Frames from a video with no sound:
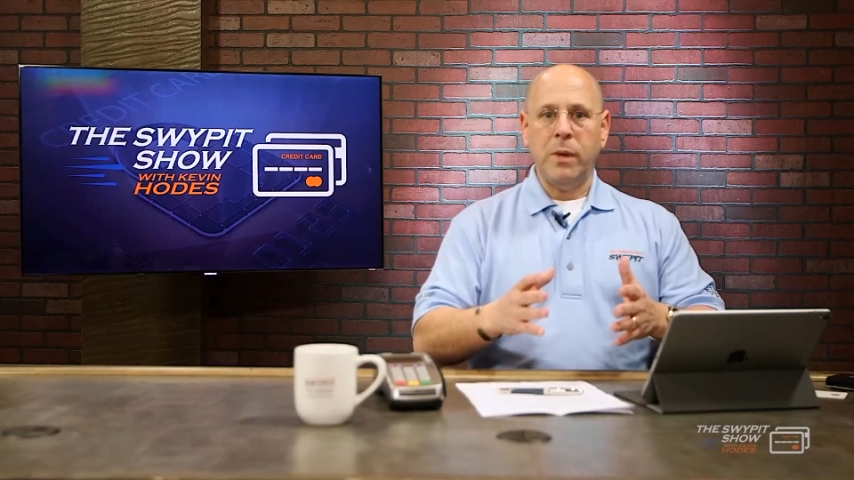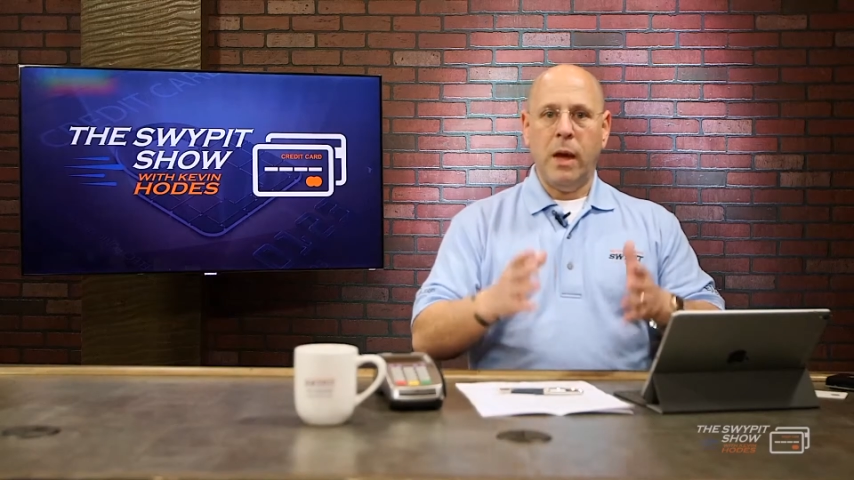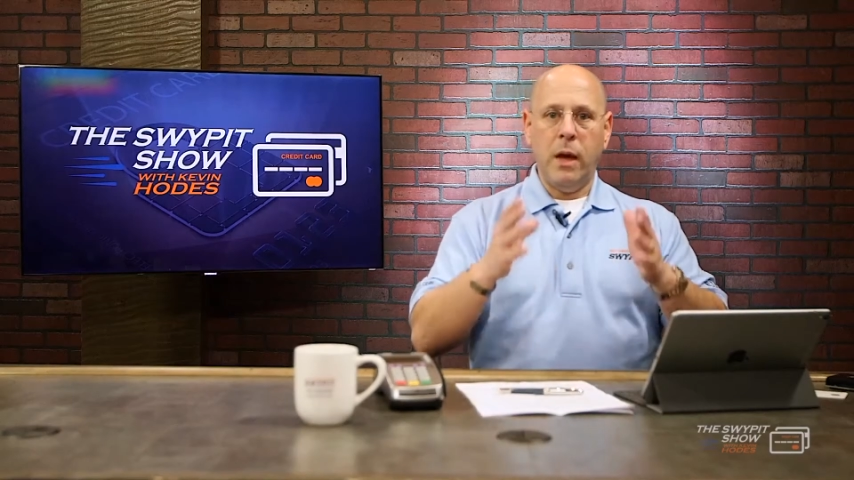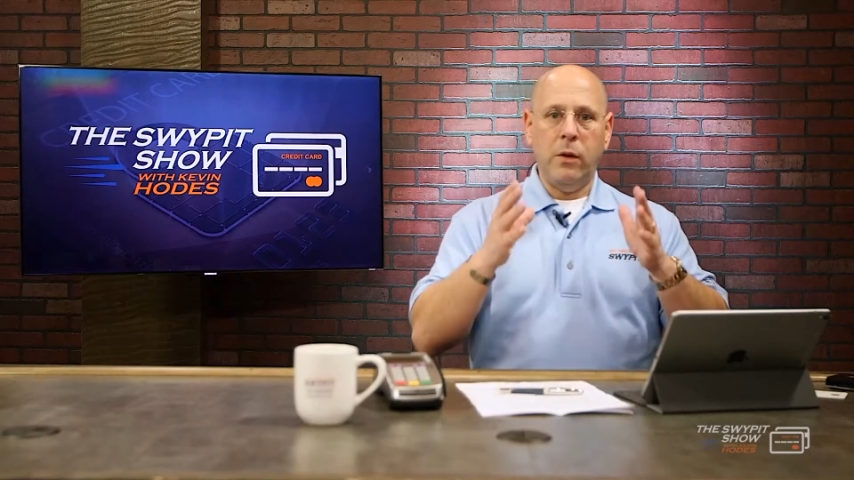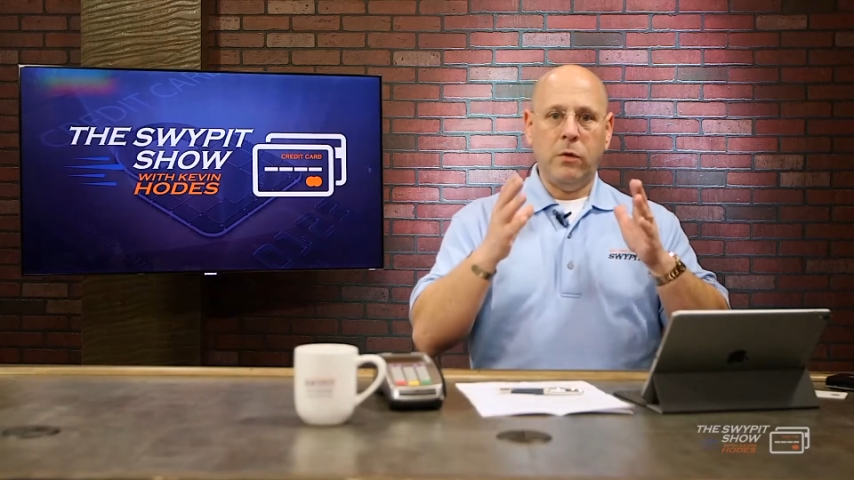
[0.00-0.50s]

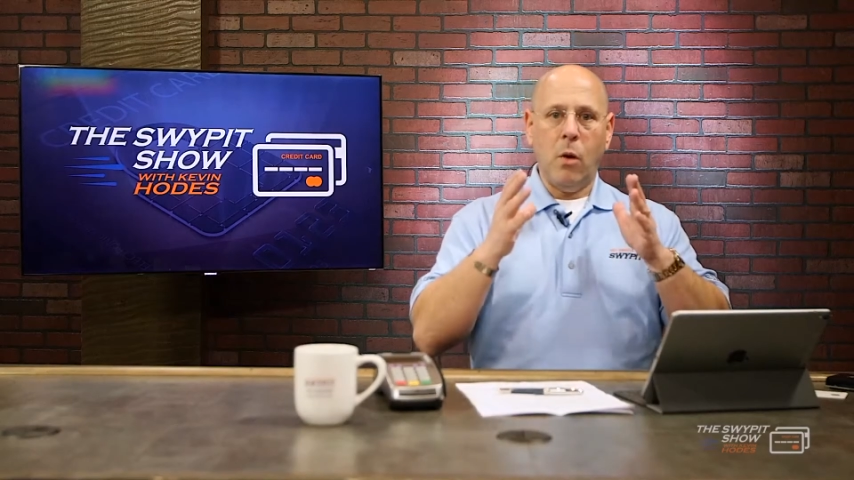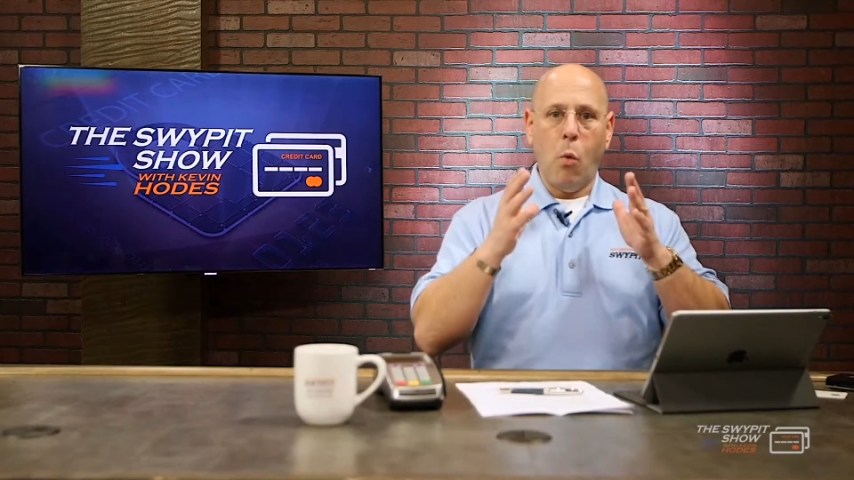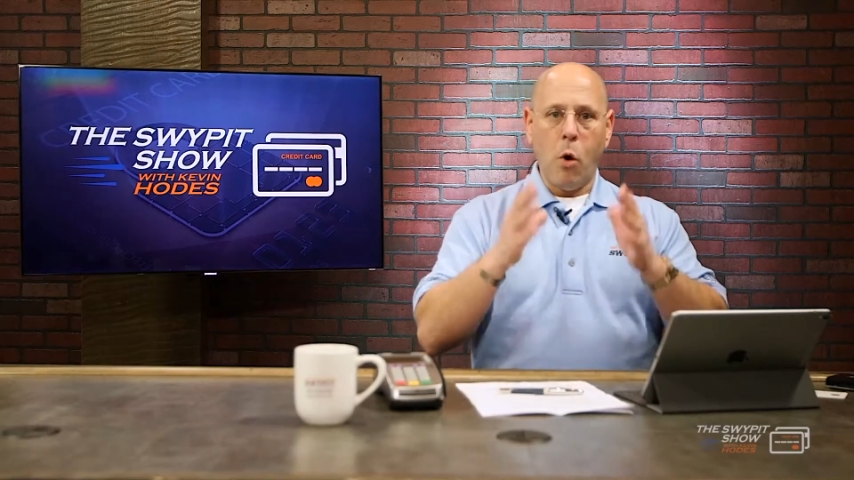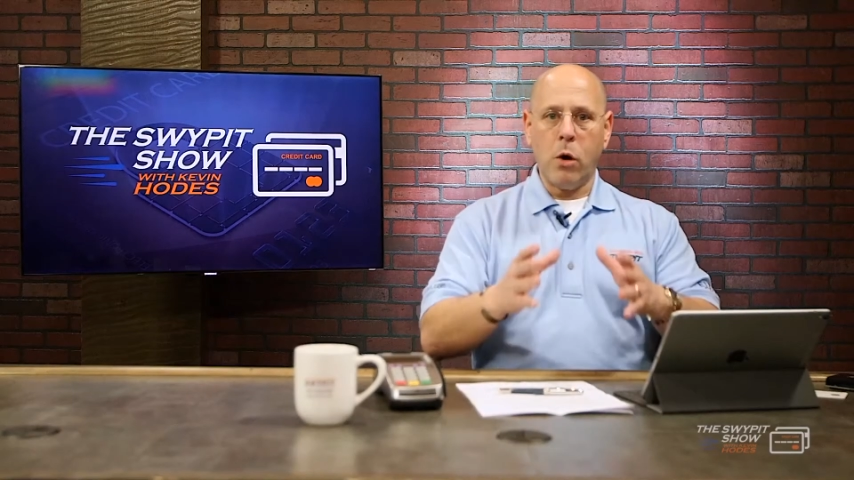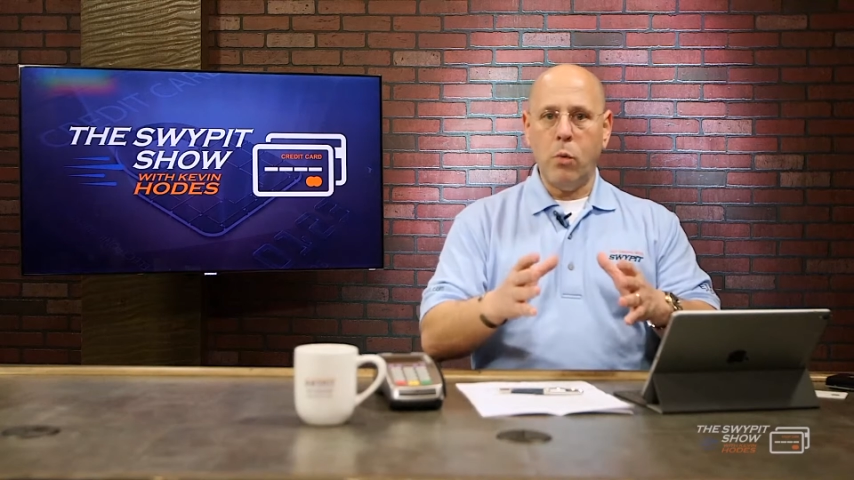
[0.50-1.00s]
is
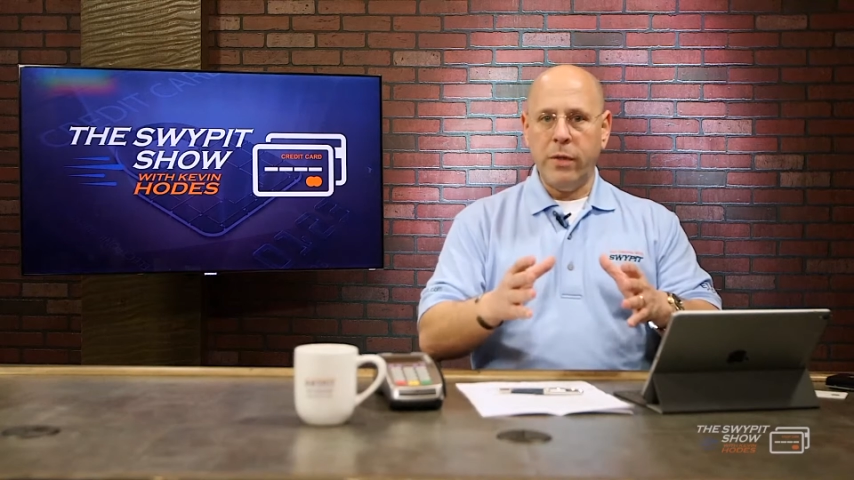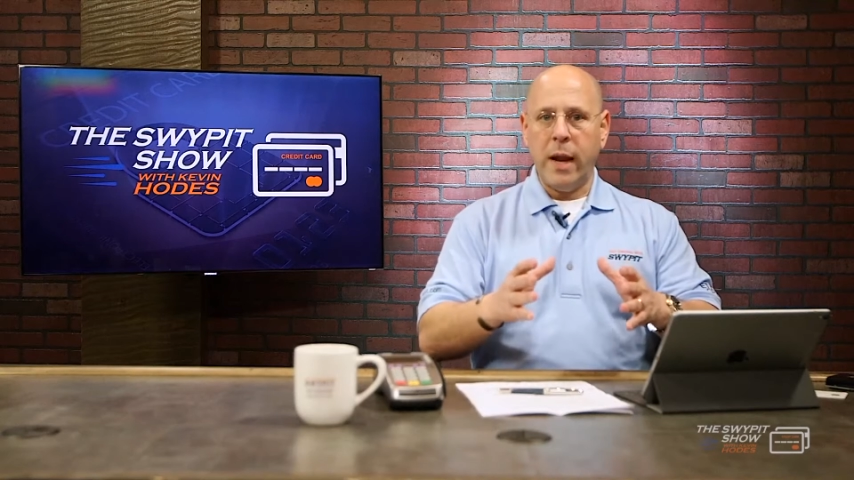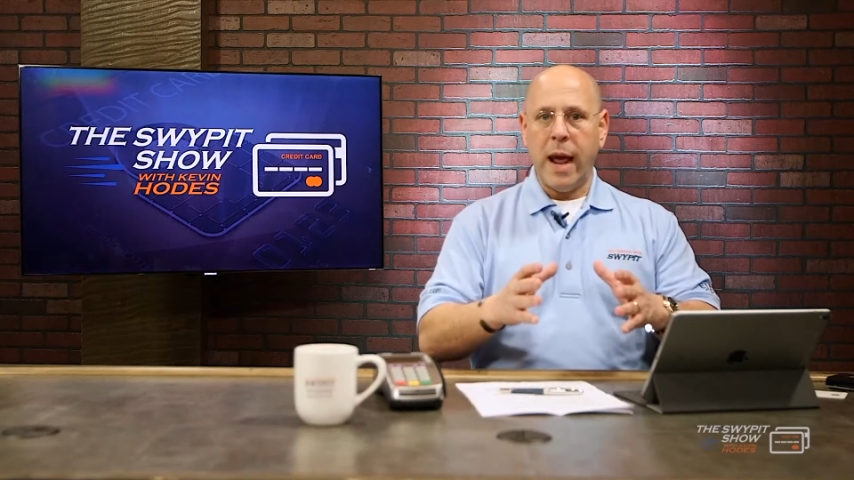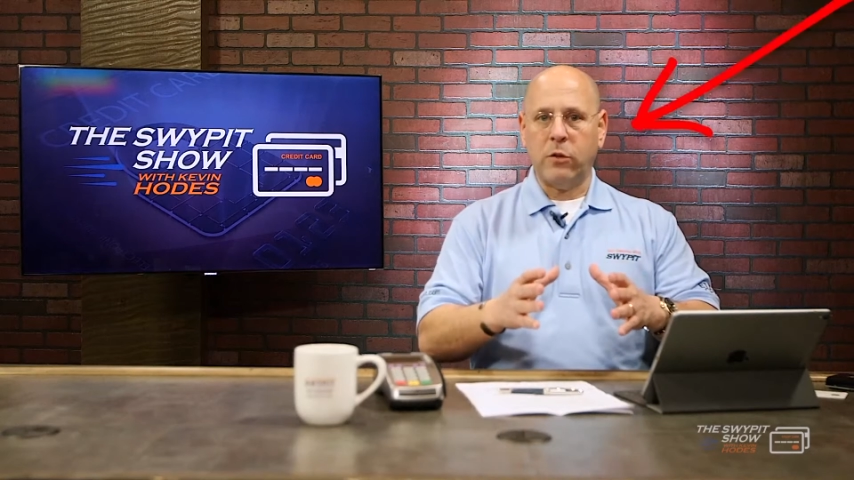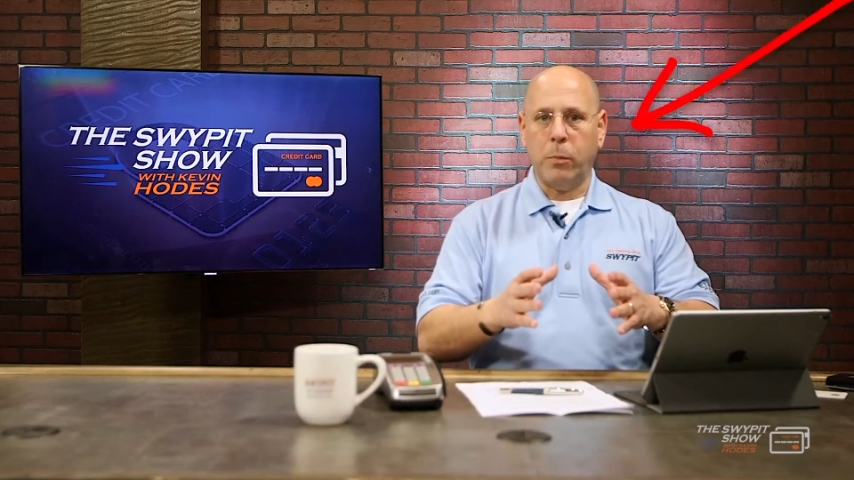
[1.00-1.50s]
work with an
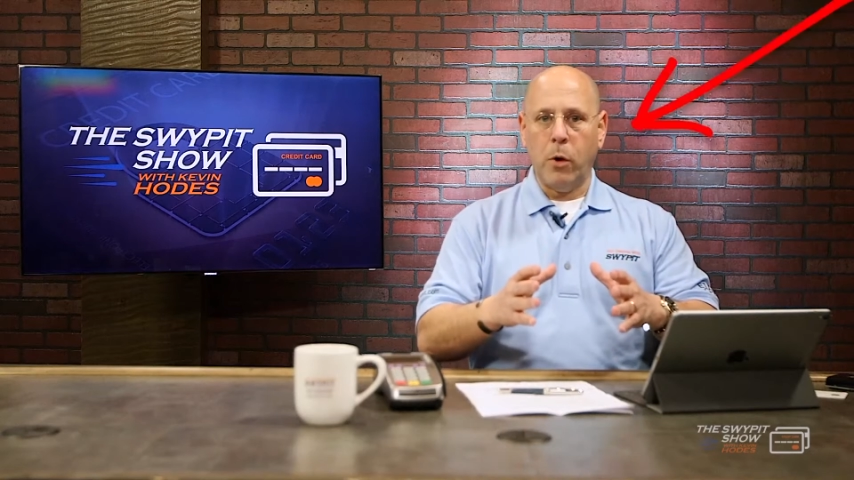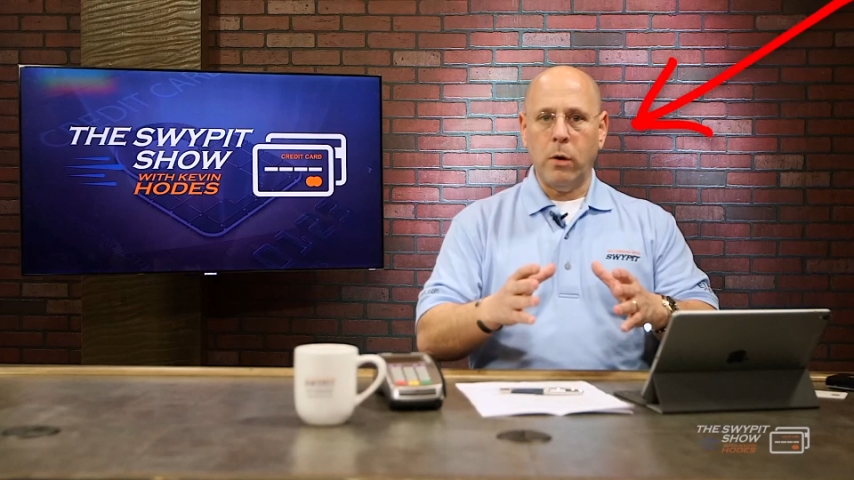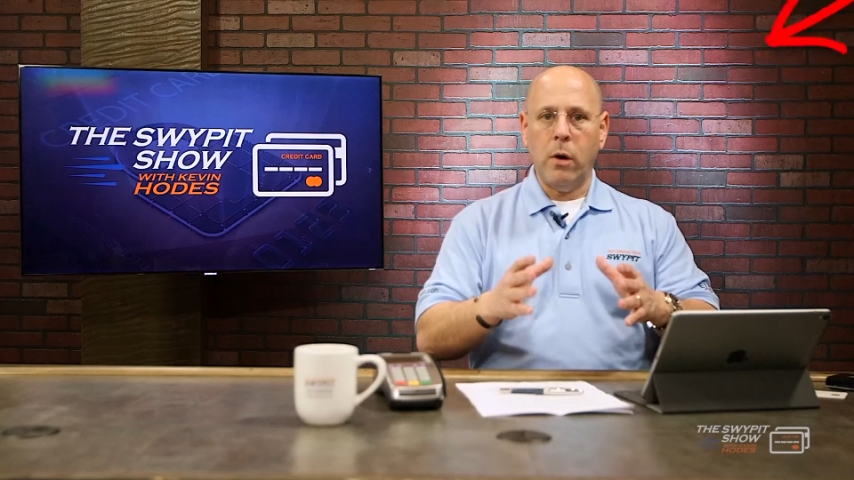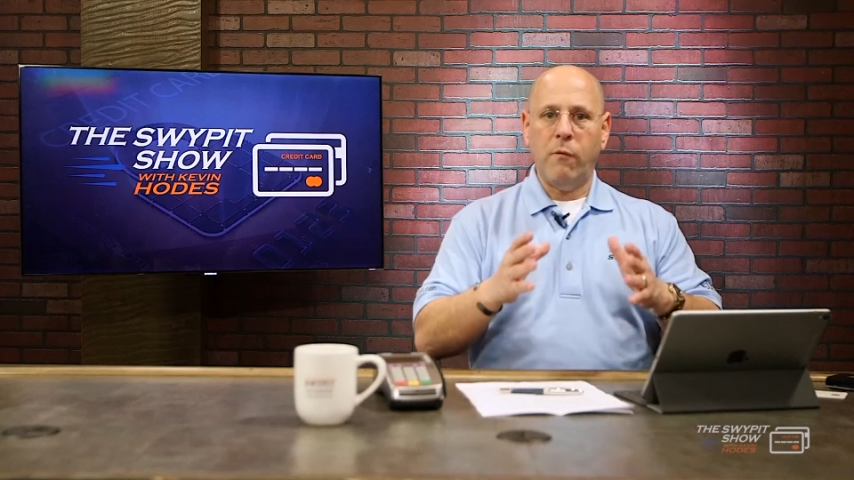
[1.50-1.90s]
expert,